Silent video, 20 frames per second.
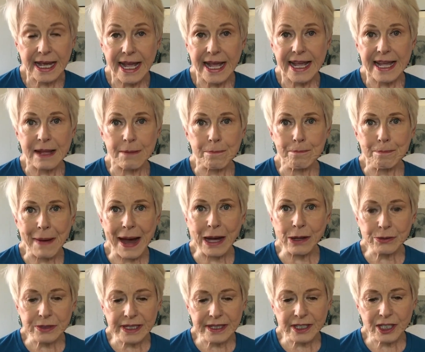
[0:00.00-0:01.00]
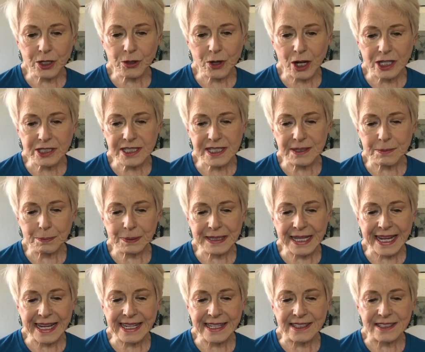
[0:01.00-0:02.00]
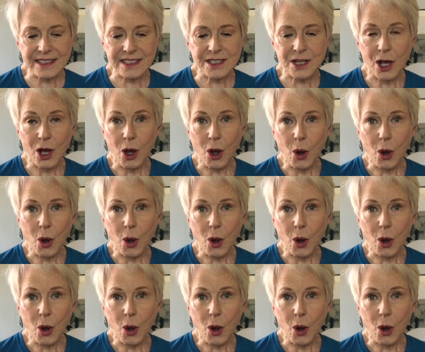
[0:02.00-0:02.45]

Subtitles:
He bounded across the plains,